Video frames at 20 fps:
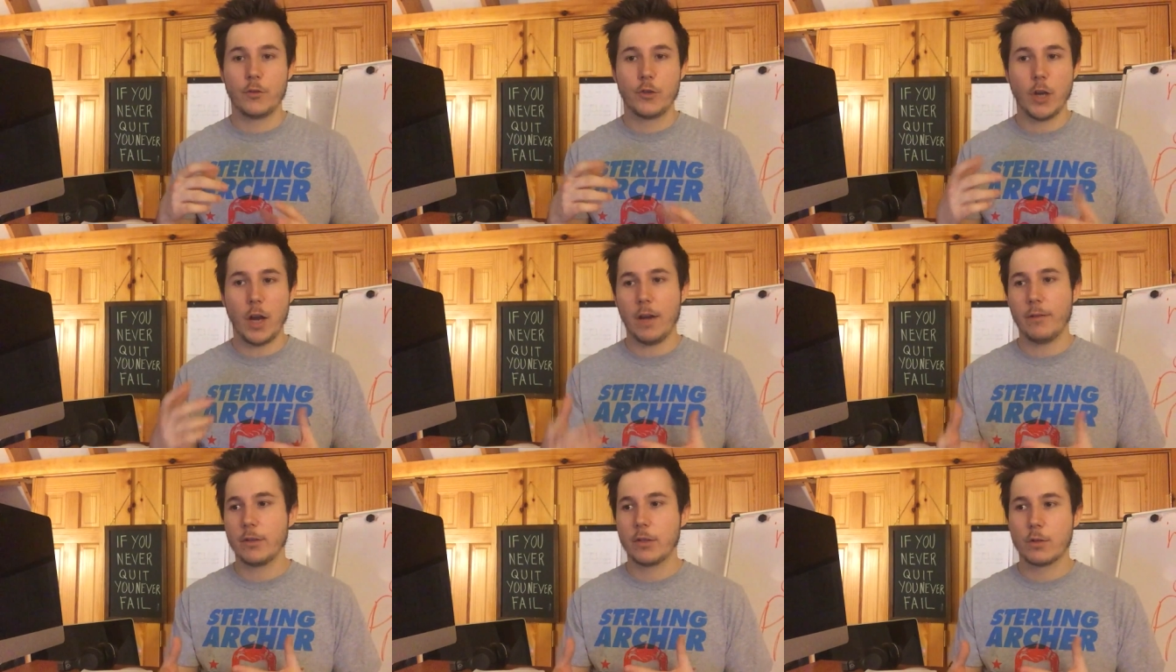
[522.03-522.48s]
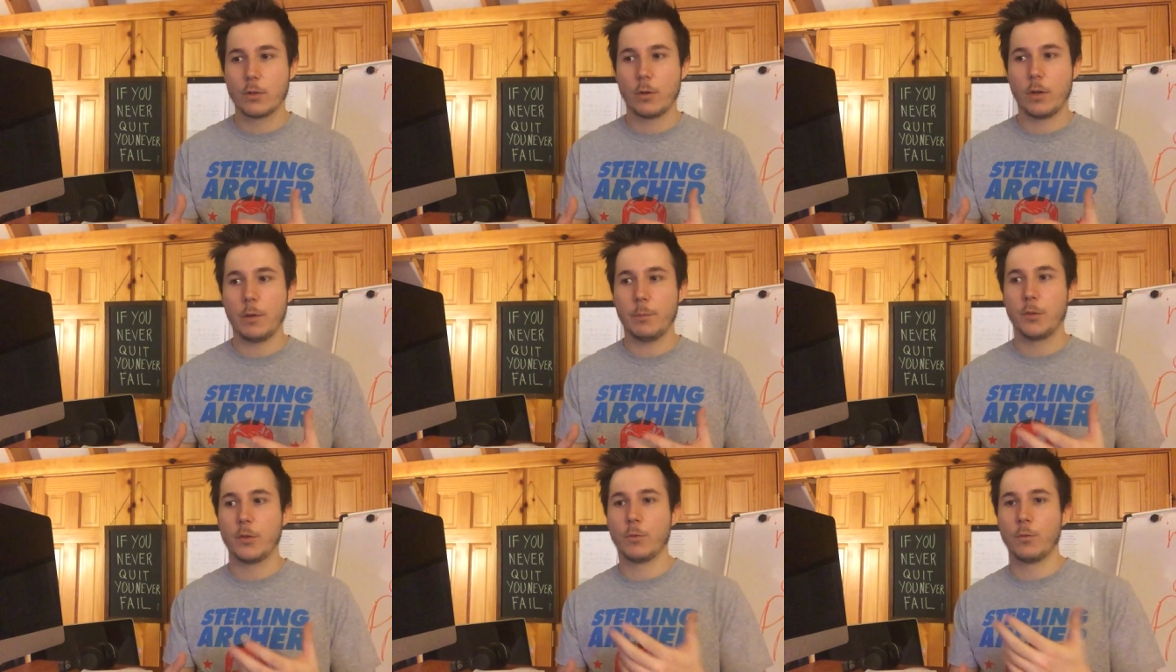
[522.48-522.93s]

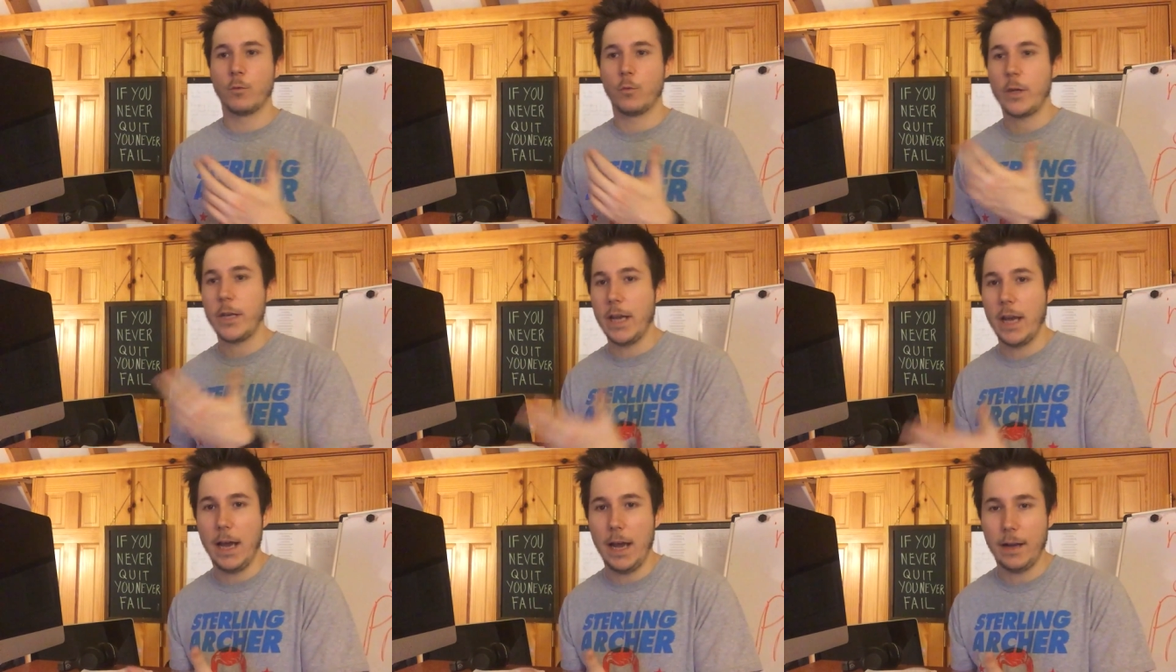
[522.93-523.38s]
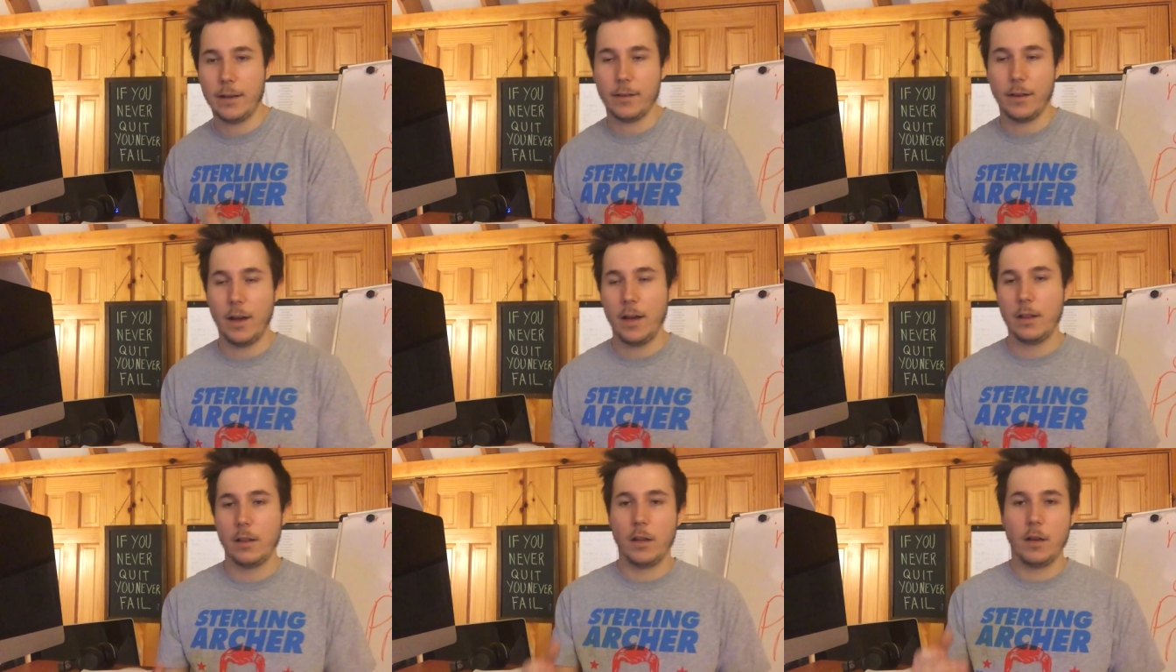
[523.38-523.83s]
javascript
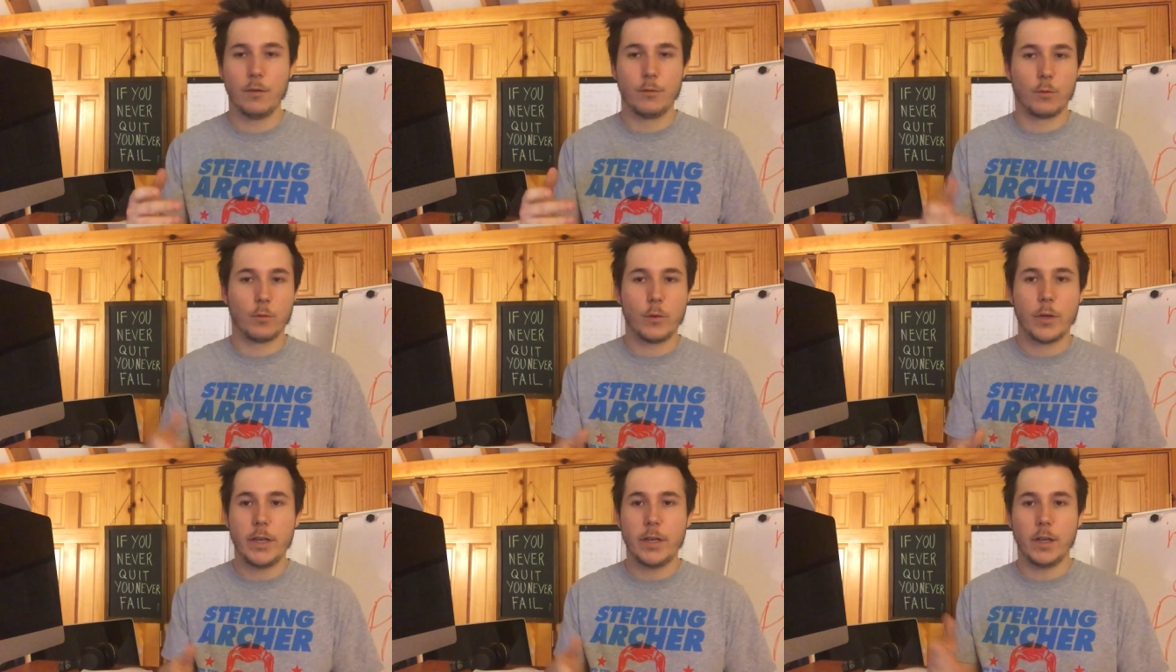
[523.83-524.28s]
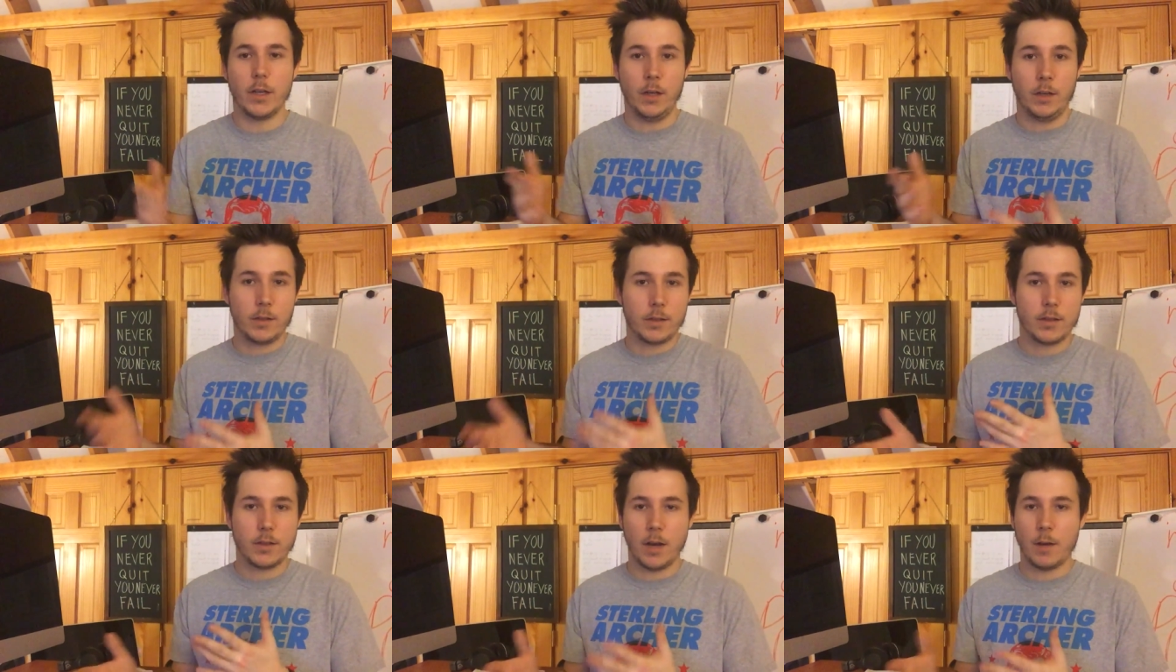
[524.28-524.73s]
react i love
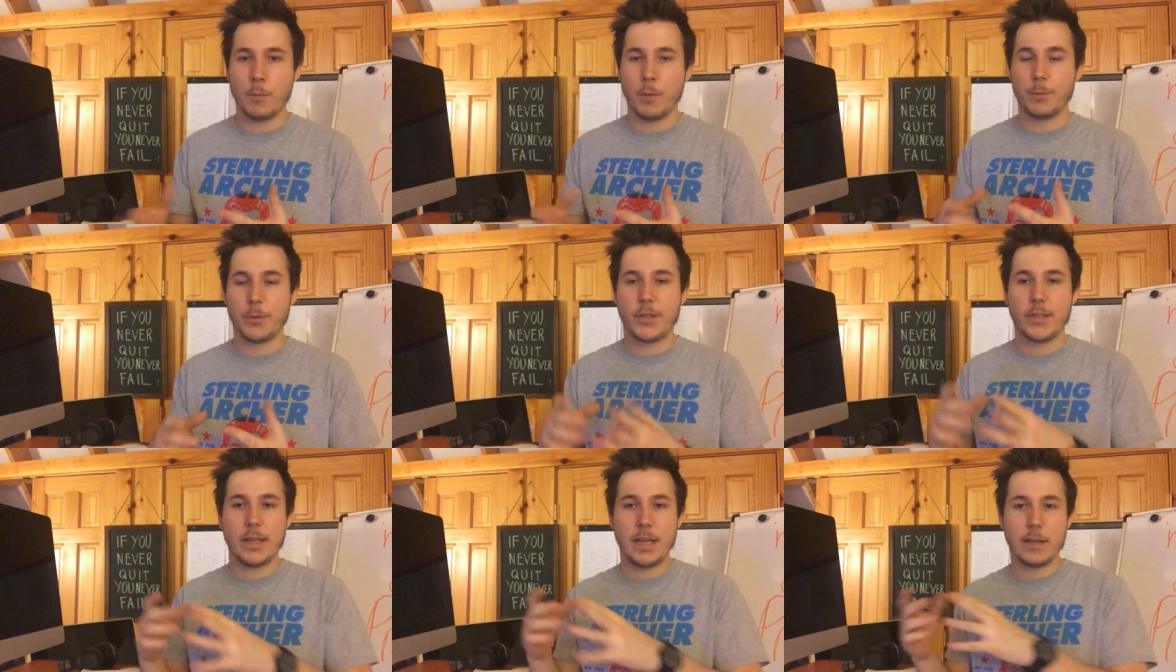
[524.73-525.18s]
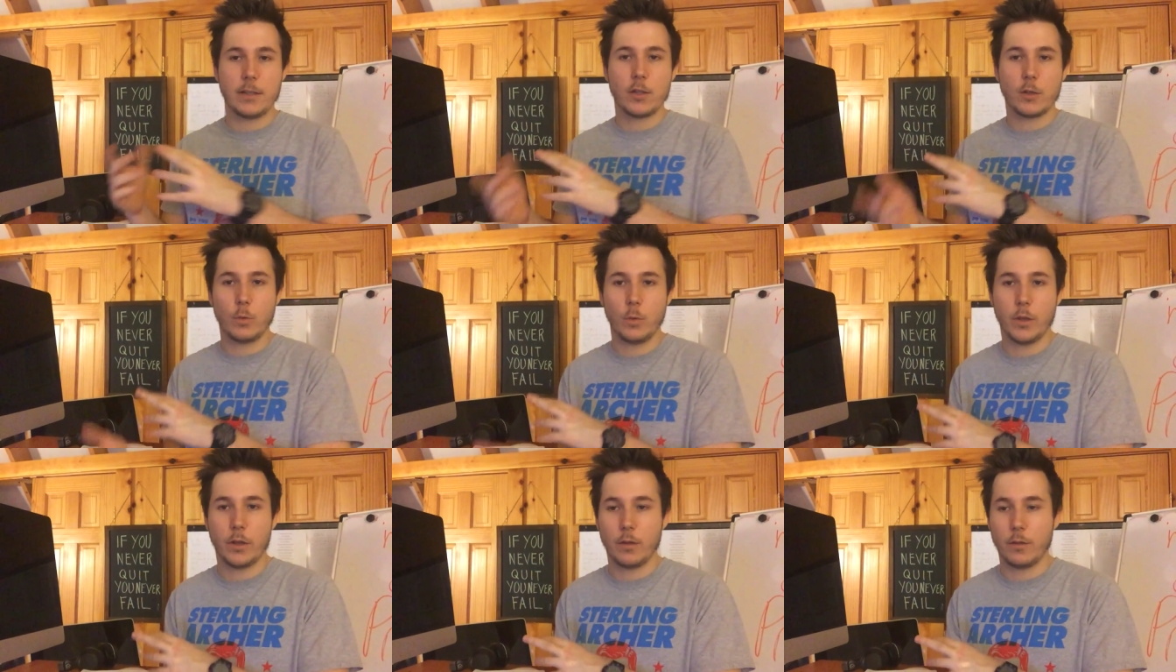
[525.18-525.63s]
redux i'm
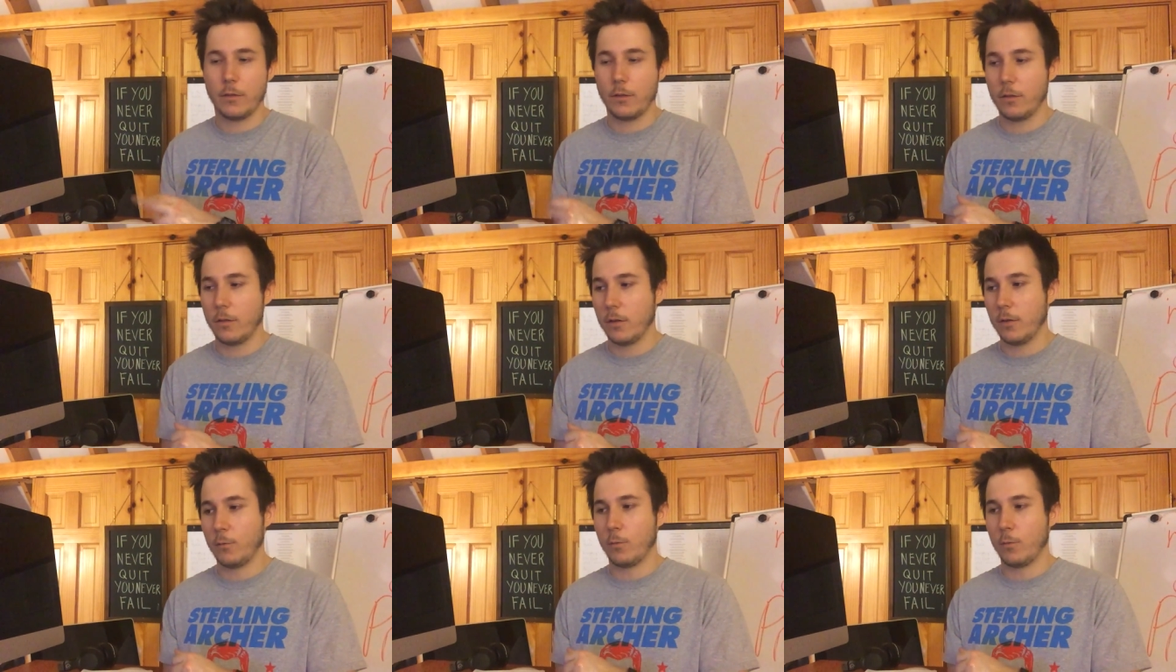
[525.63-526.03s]
obsessed with